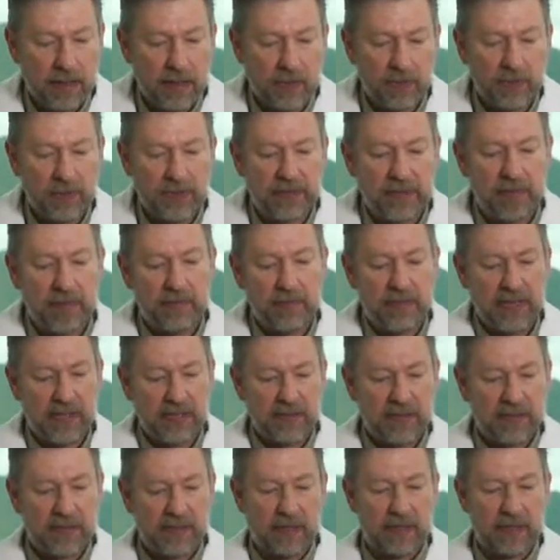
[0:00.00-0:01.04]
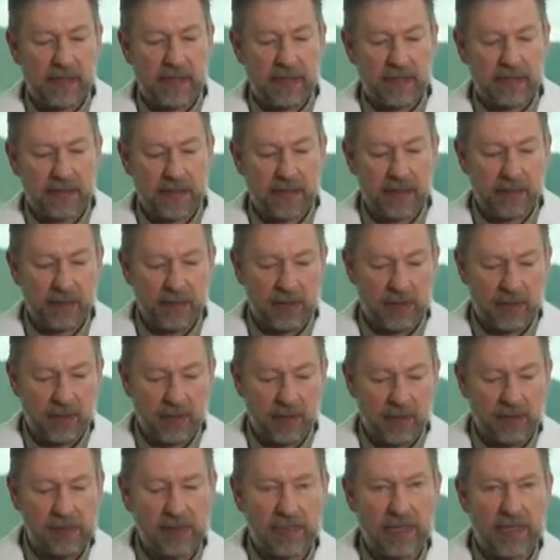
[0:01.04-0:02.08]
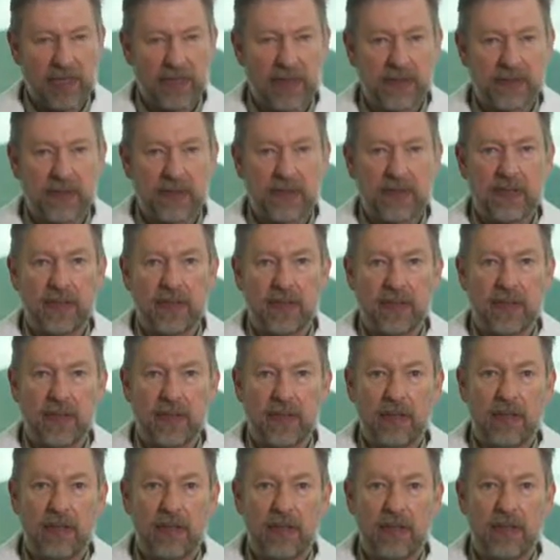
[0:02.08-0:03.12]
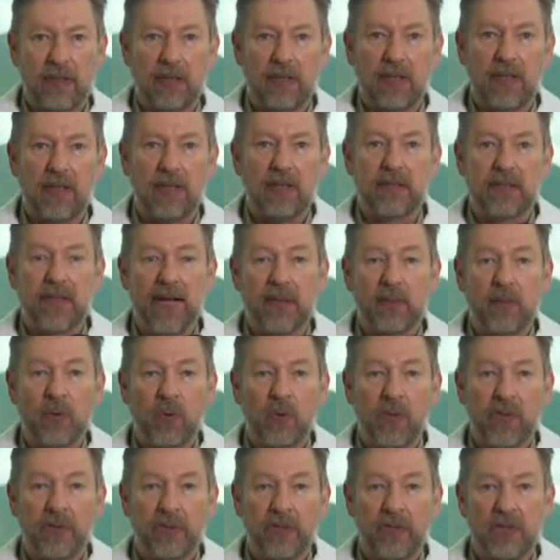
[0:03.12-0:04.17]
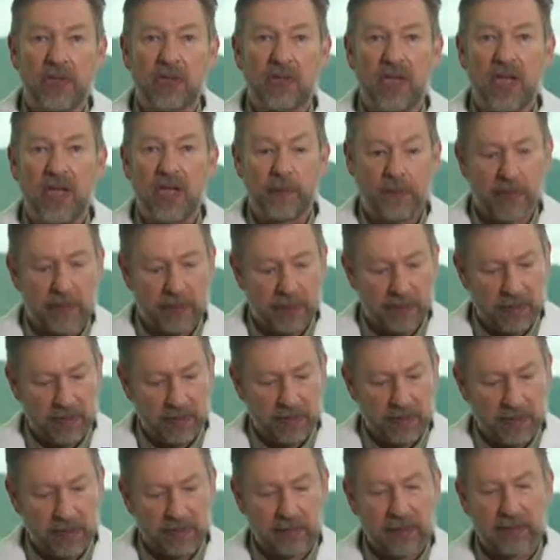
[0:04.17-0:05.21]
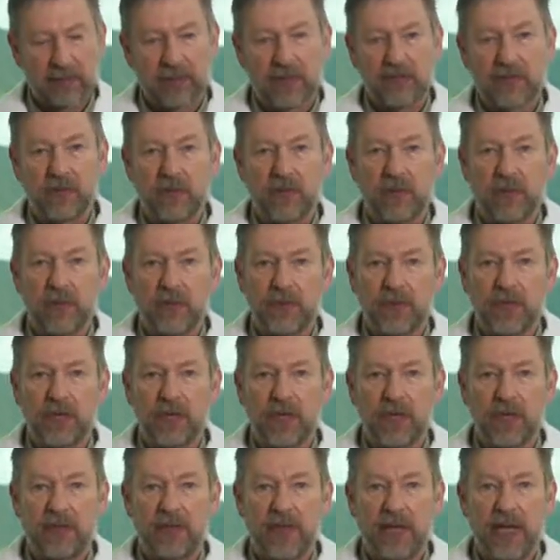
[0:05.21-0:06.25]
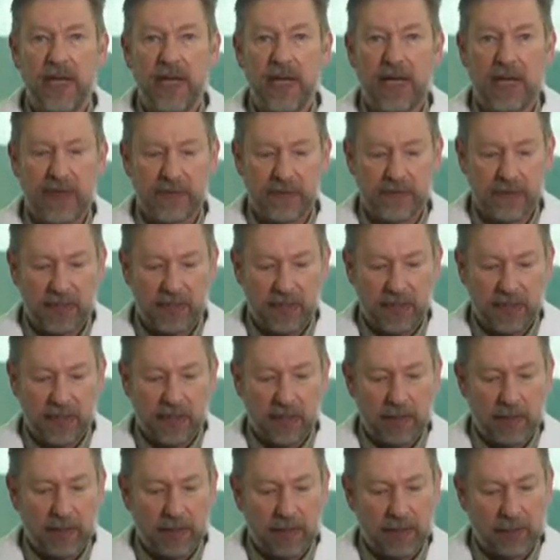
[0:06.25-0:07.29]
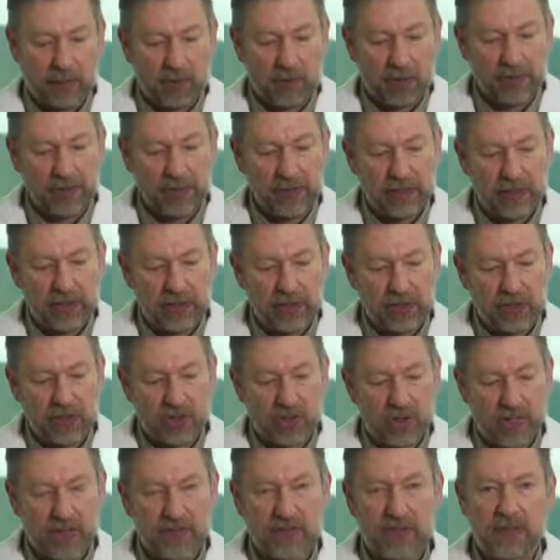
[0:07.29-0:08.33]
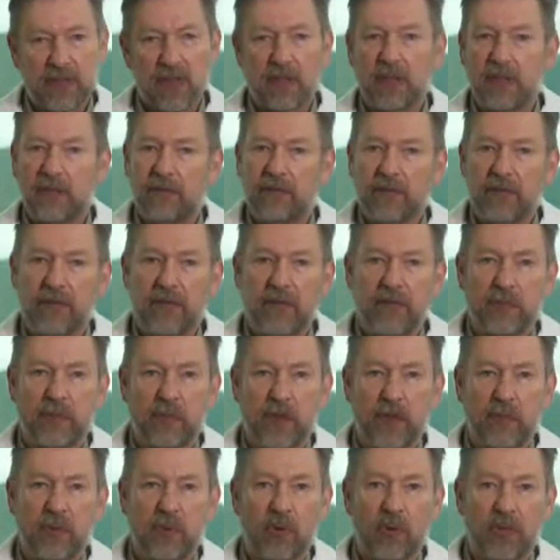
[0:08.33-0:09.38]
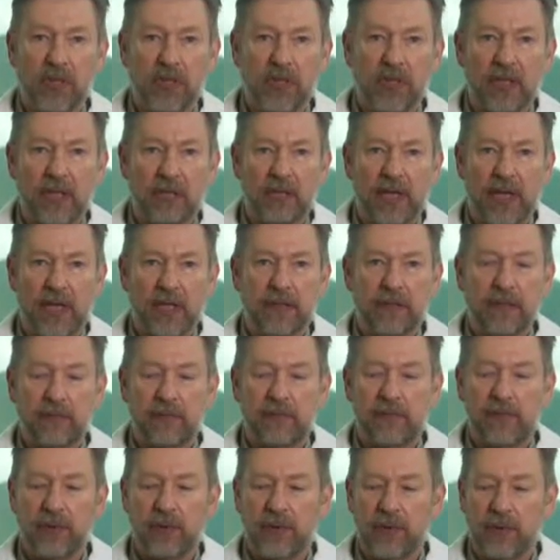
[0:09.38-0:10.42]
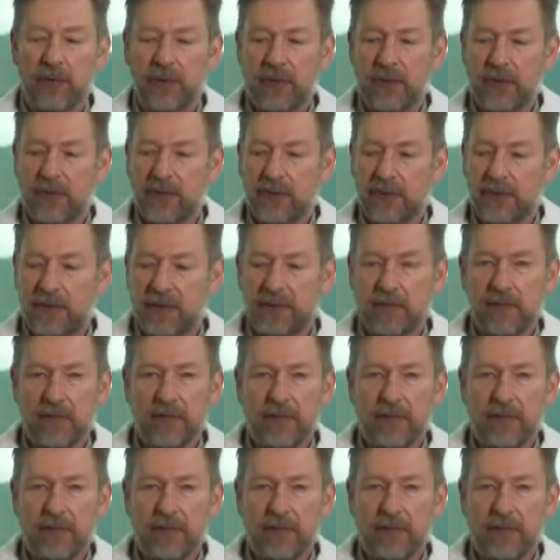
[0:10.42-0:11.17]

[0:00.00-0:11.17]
What that means is I'm going to utilize the top quality shape that this orthosis already has, but I'm only going to adjust a very small portion of that foot orthosis.